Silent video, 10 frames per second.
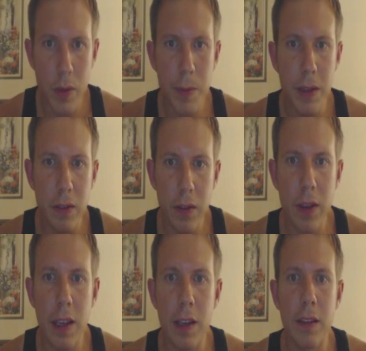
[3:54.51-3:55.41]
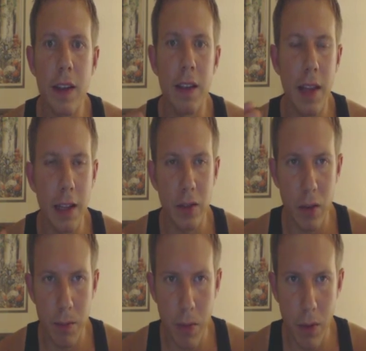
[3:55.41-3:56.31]
You want to be sun-kissed, not
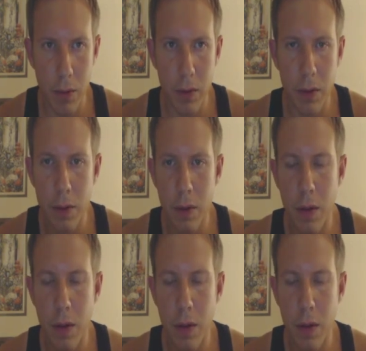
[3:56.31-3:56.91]
sunburnt.